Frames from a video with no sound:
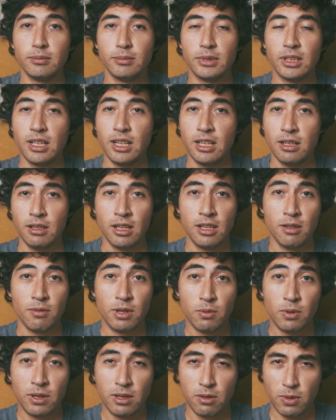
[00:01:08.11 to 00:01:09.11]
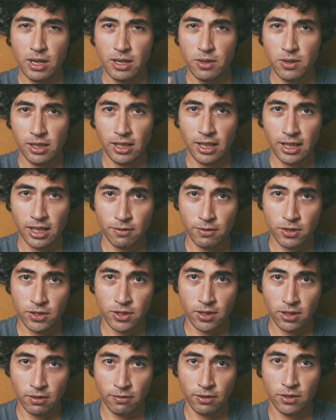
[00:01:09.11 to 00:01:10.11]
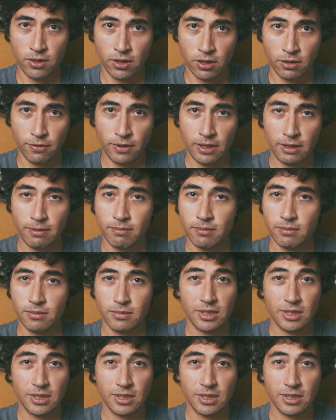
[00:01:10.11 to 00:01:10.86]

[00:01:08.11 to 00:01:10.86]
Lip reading: But anyway, why do I like it for stock photography?